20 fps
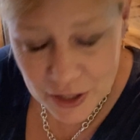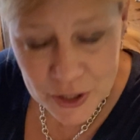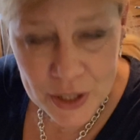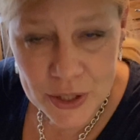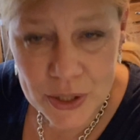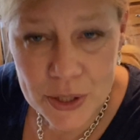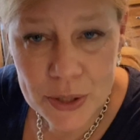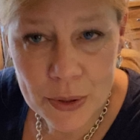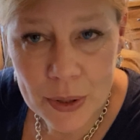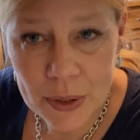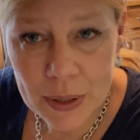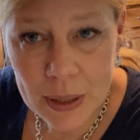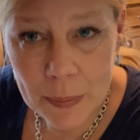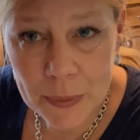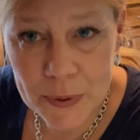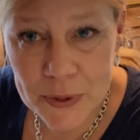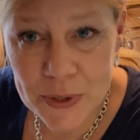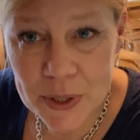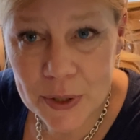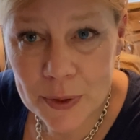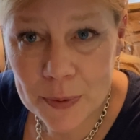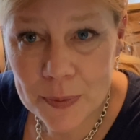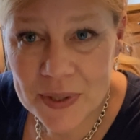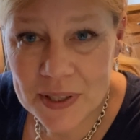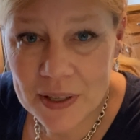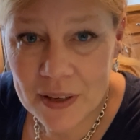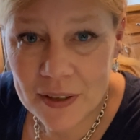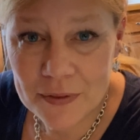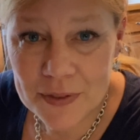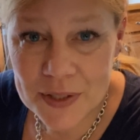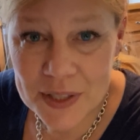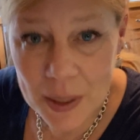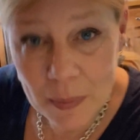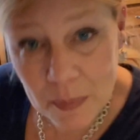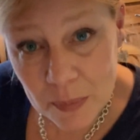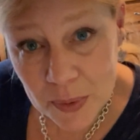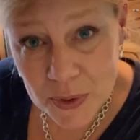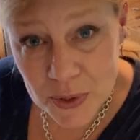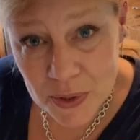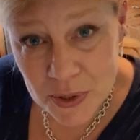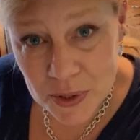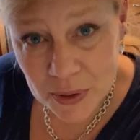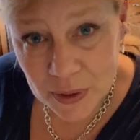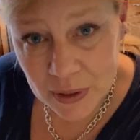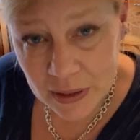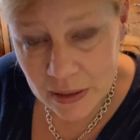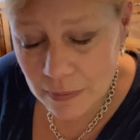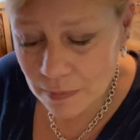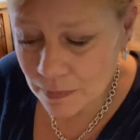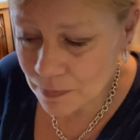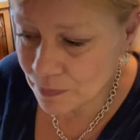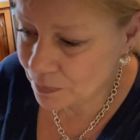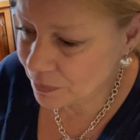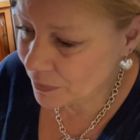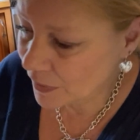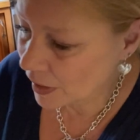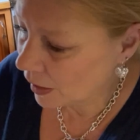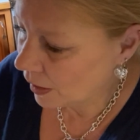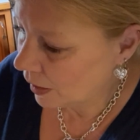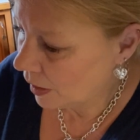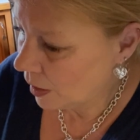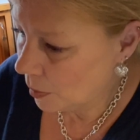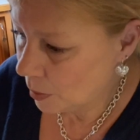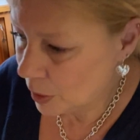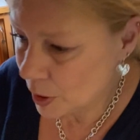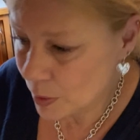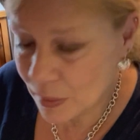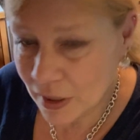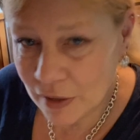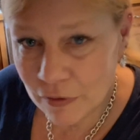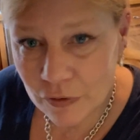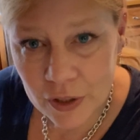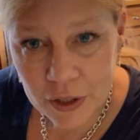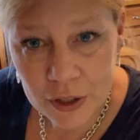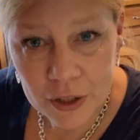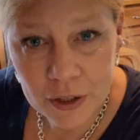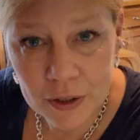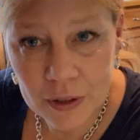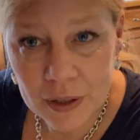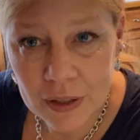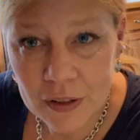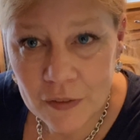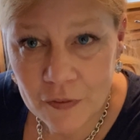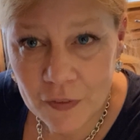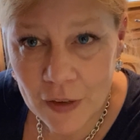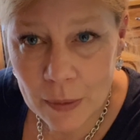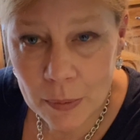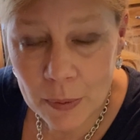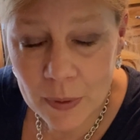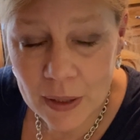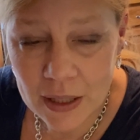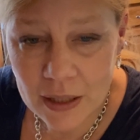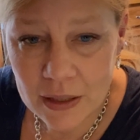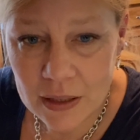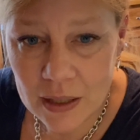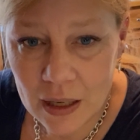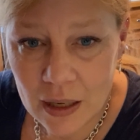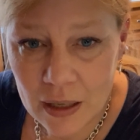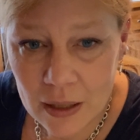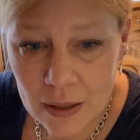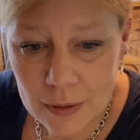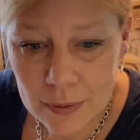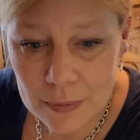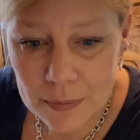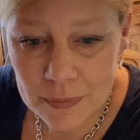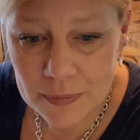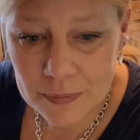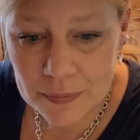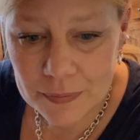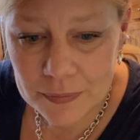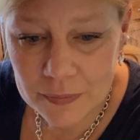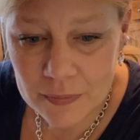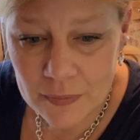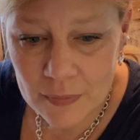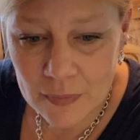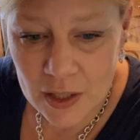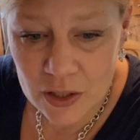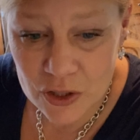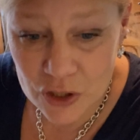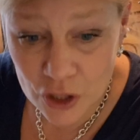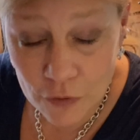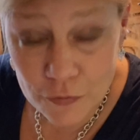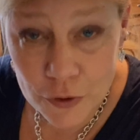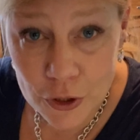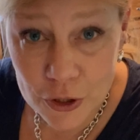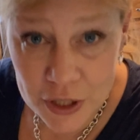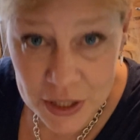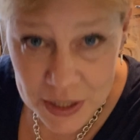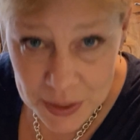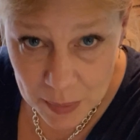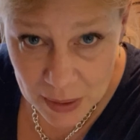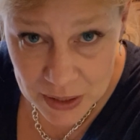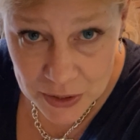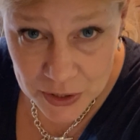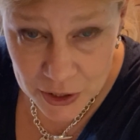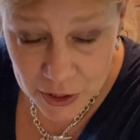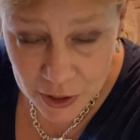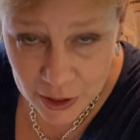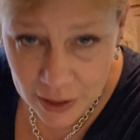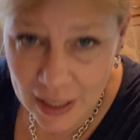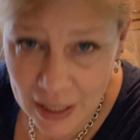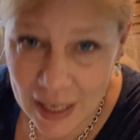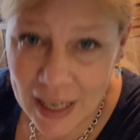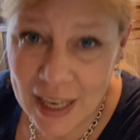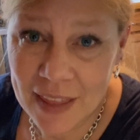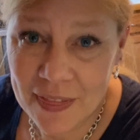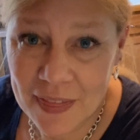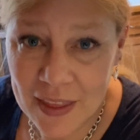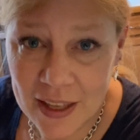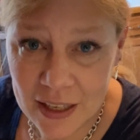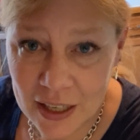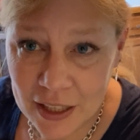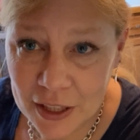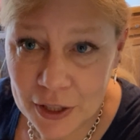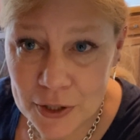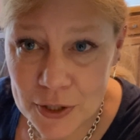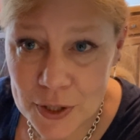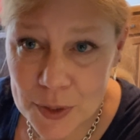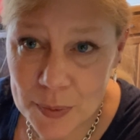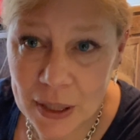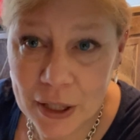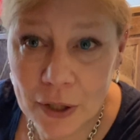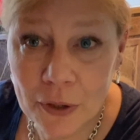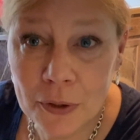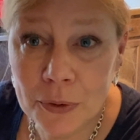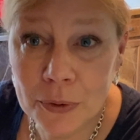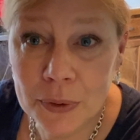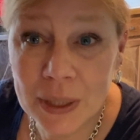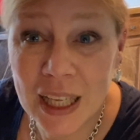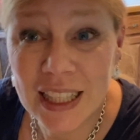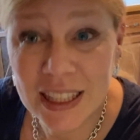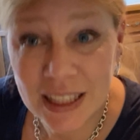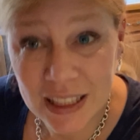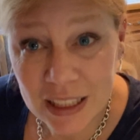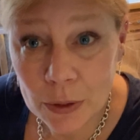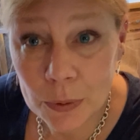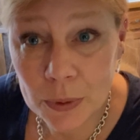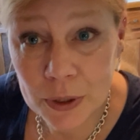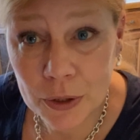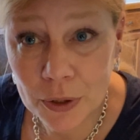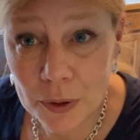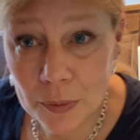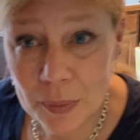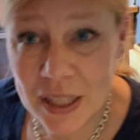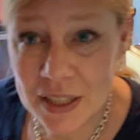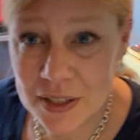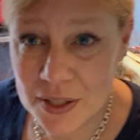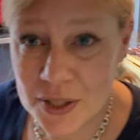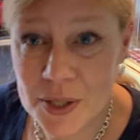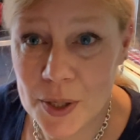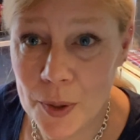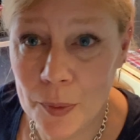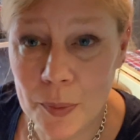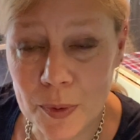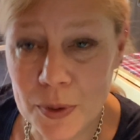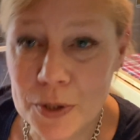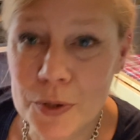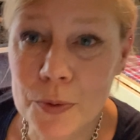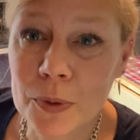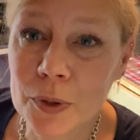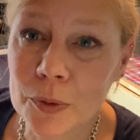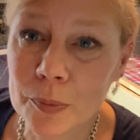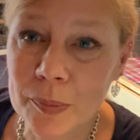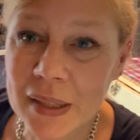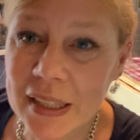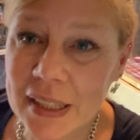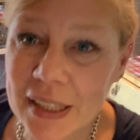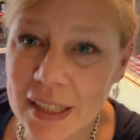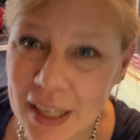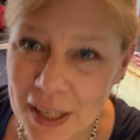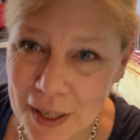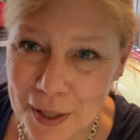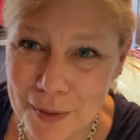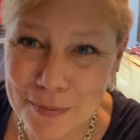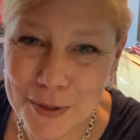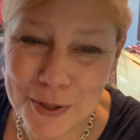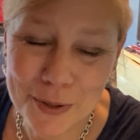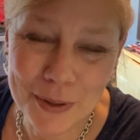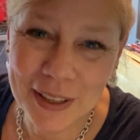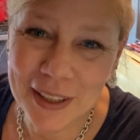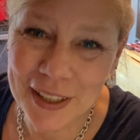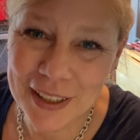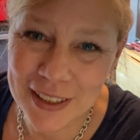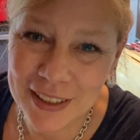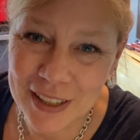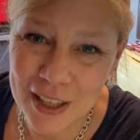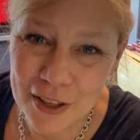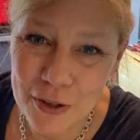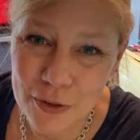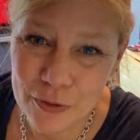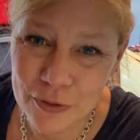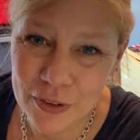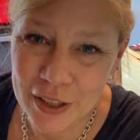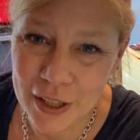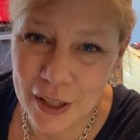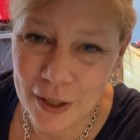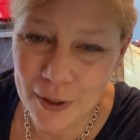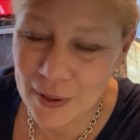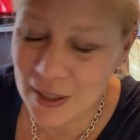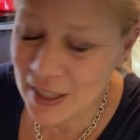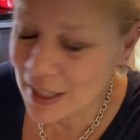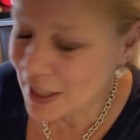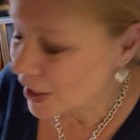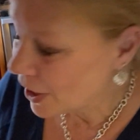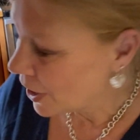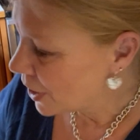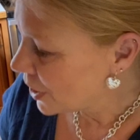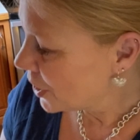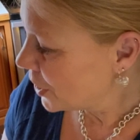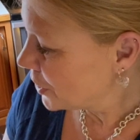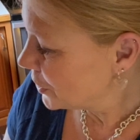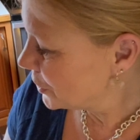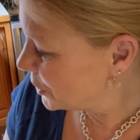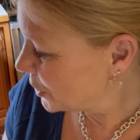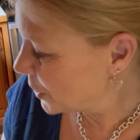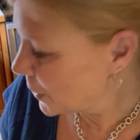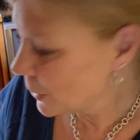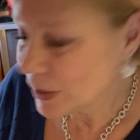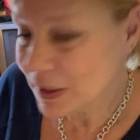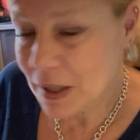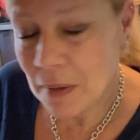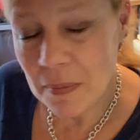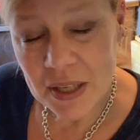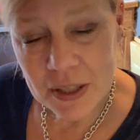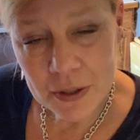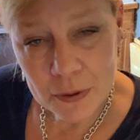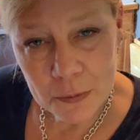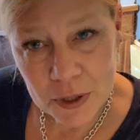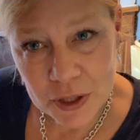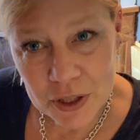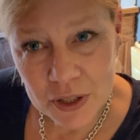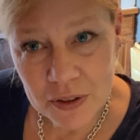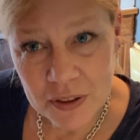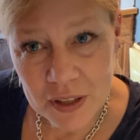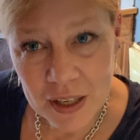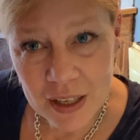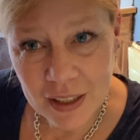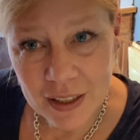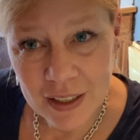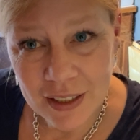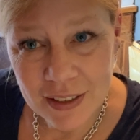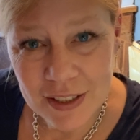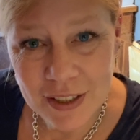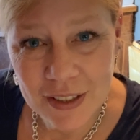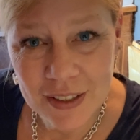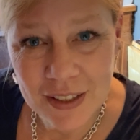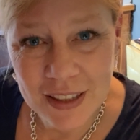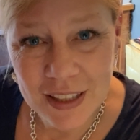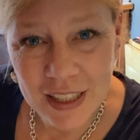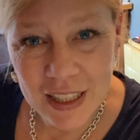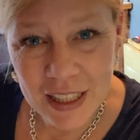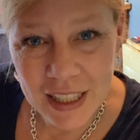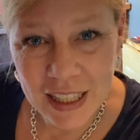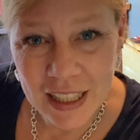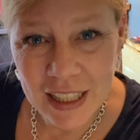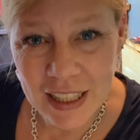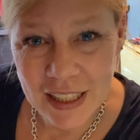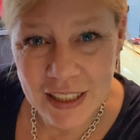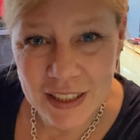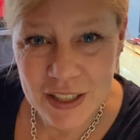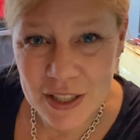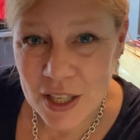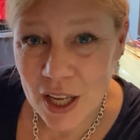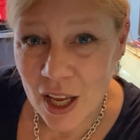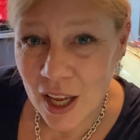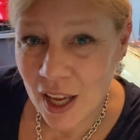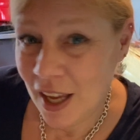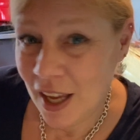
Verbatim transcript: just throw a couple scoops of scent booster in, put my vinegar in the fabric um, softener dispenser. And then I use my own liquid homemade soap, which we'll be um, doing on another video. So let me know what you think. Do you think it's